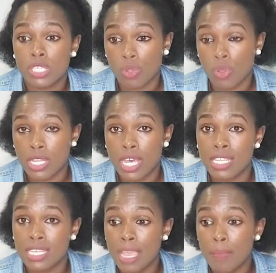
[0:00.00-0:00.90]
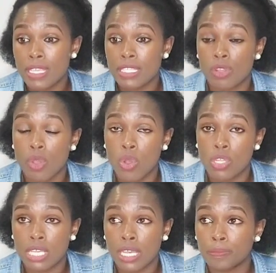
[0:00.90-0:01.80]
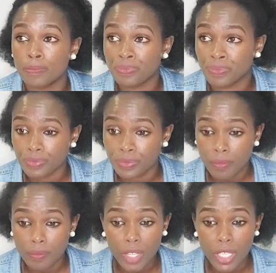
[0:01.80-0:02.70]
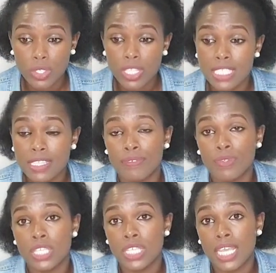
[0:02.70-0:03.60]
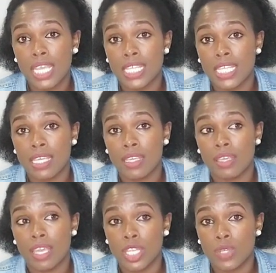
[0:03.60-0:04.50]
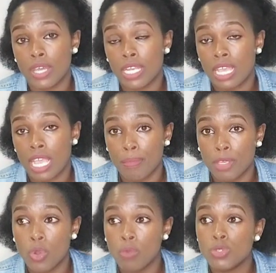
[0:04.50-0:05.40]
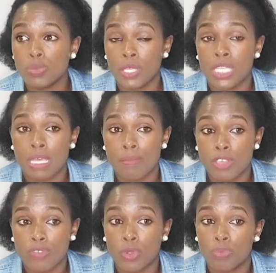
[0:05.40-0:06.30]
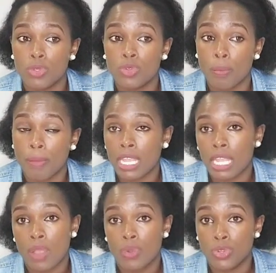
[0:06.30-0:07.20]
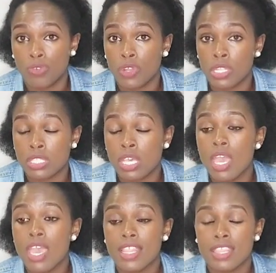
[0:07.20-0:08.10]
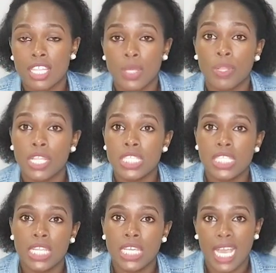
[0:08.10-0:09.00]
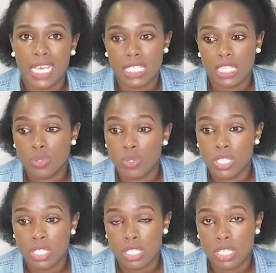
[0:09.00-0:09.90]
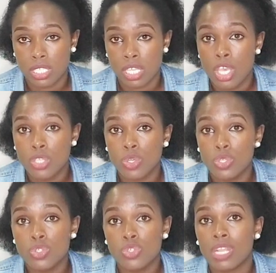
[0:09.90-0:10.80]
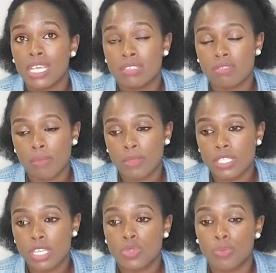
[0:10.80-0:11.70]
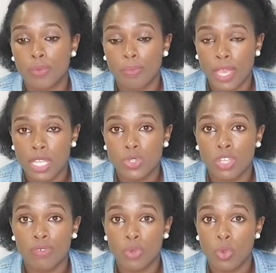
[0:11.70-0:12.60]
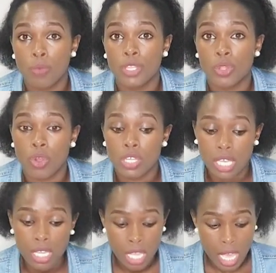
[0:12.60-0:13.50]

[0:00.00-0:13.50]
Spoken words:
in order, the diapers in order, so that if you need anyone coming home to pick something from you, your partner or your friends, then they will easily access all these things. So use your last trimester to prepare to leave your home in order,